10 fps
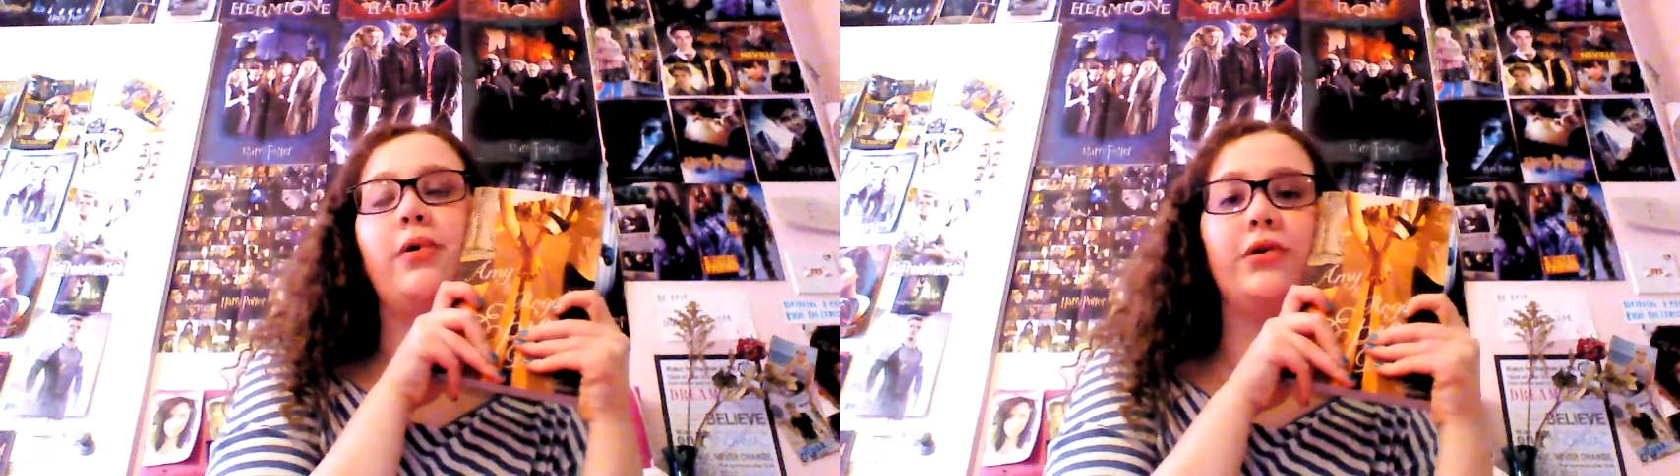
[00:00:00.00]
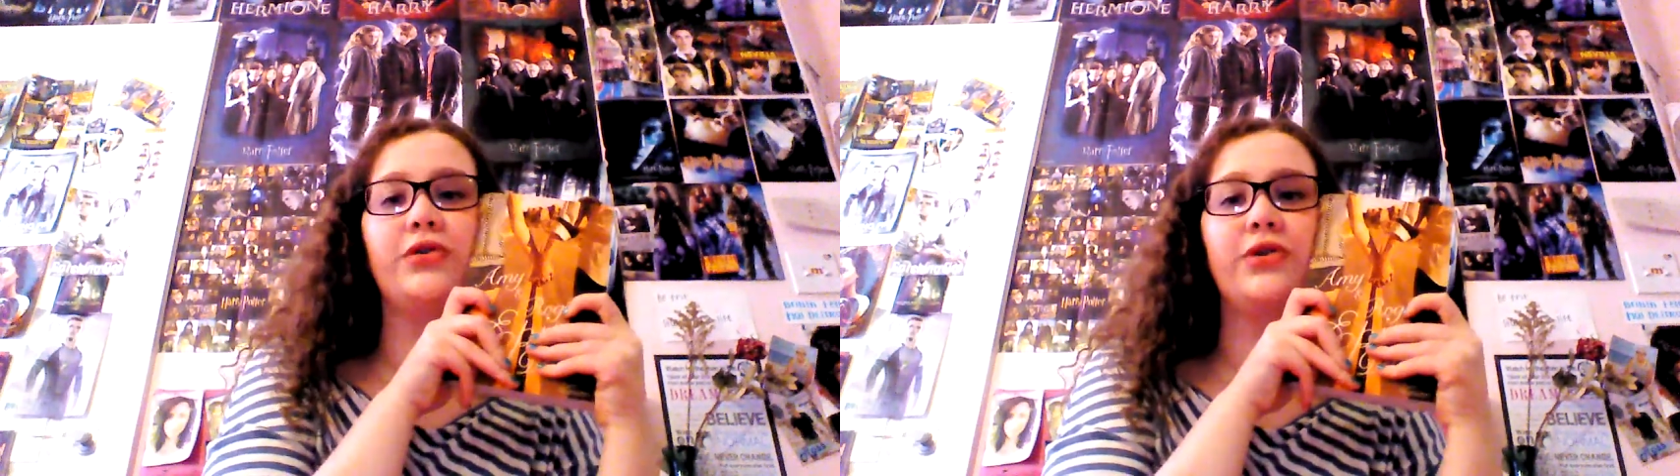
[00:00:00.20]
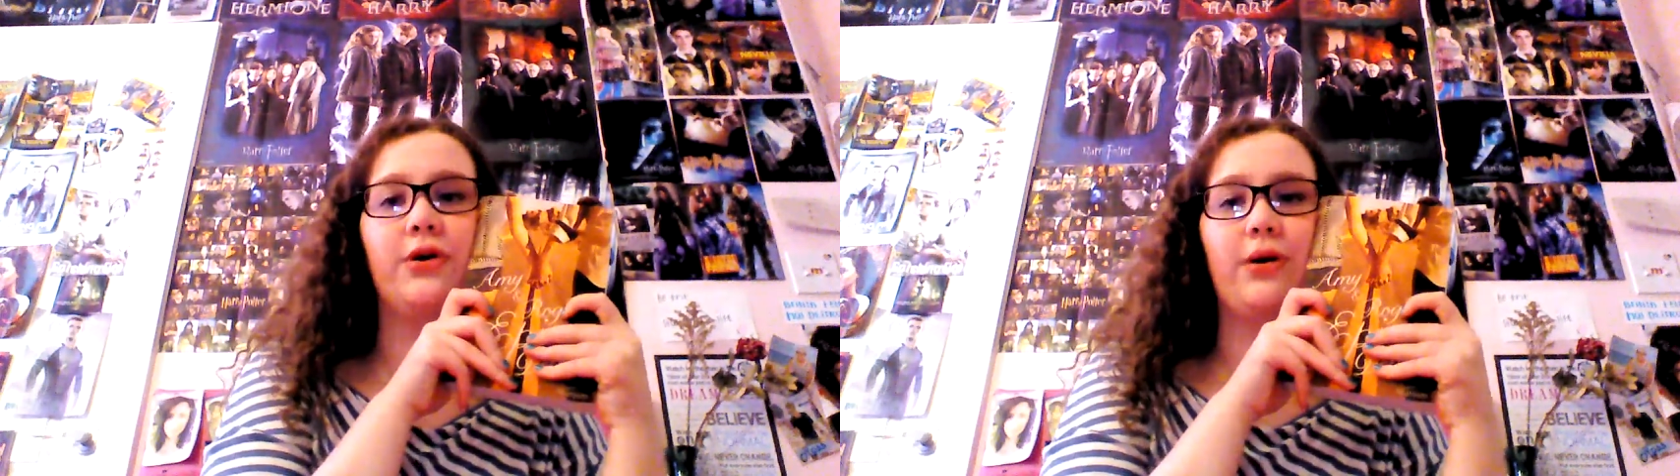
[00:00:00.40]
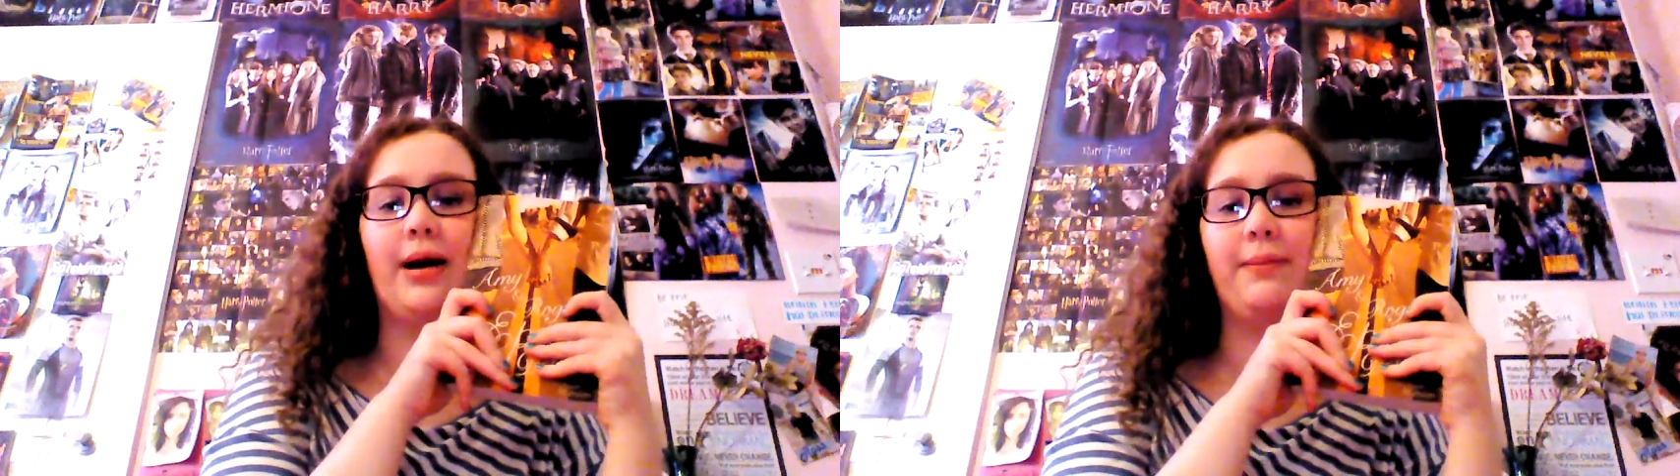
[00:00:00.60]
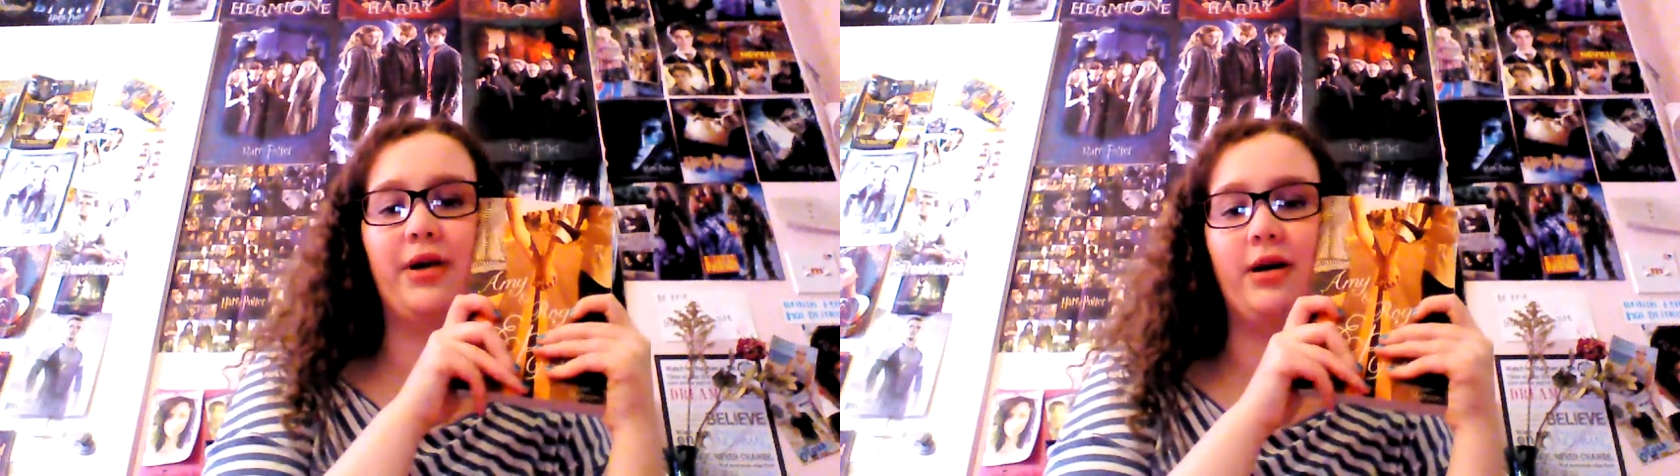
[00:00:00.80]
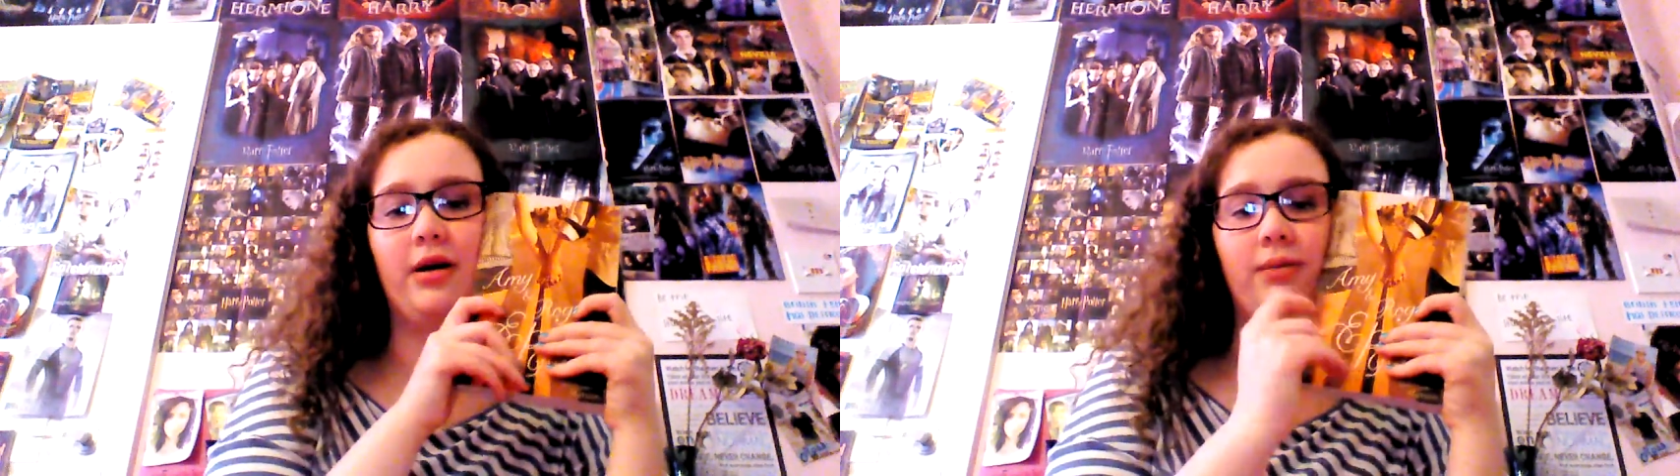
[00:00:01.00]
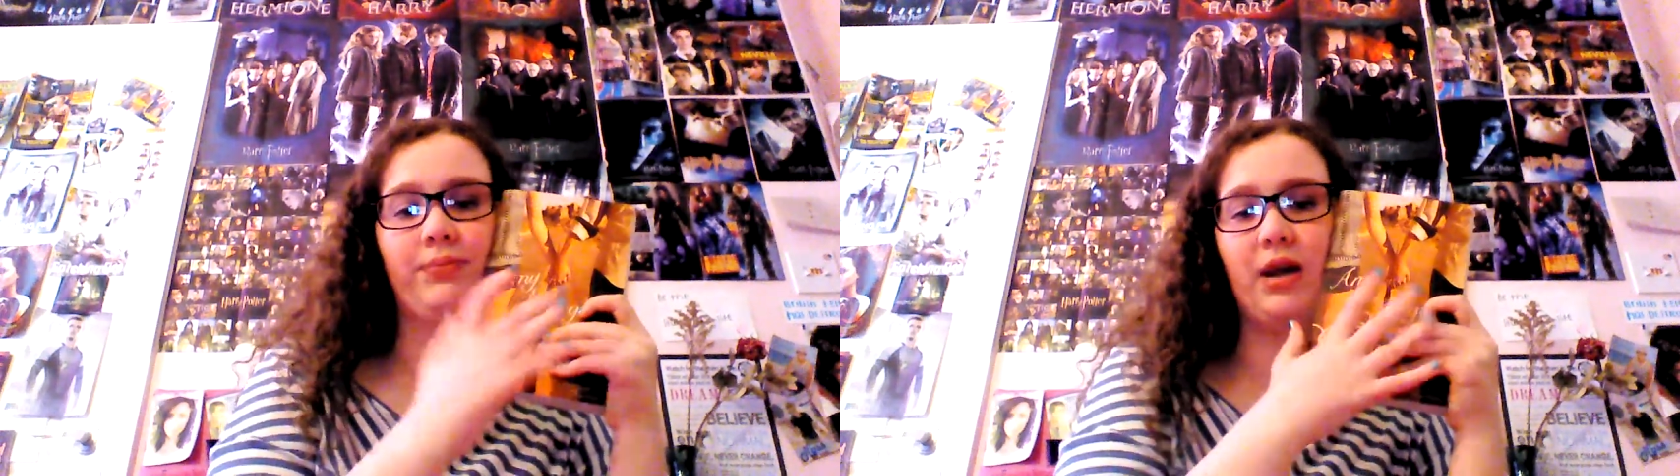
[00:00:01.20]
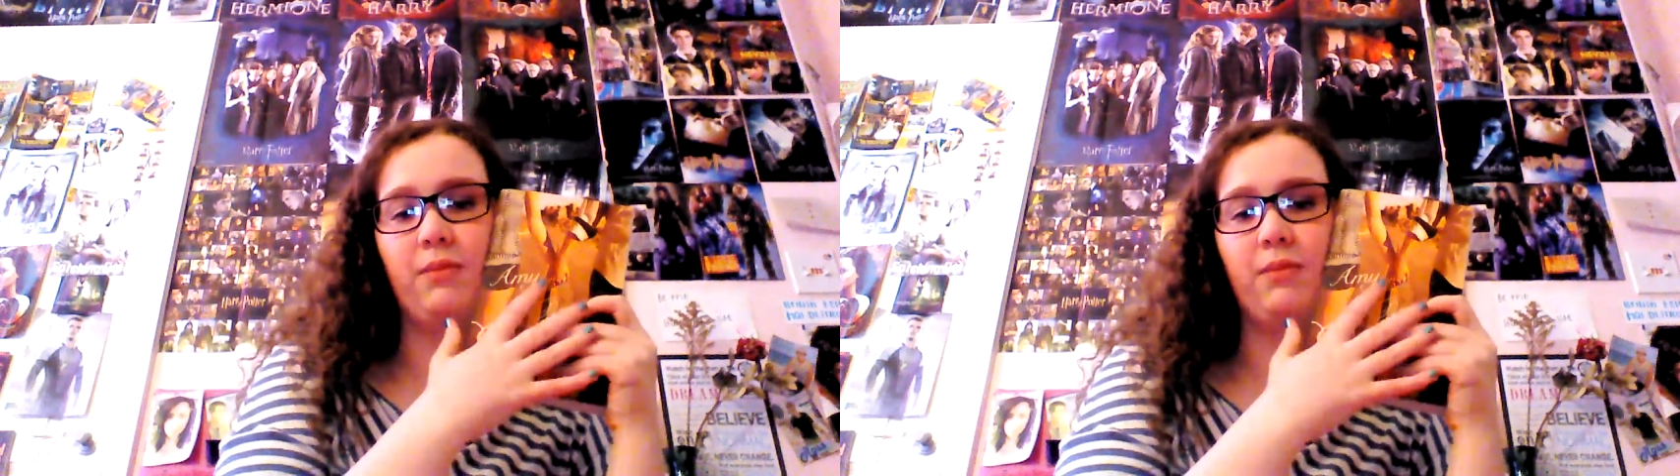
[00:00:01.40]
book, so I'm going to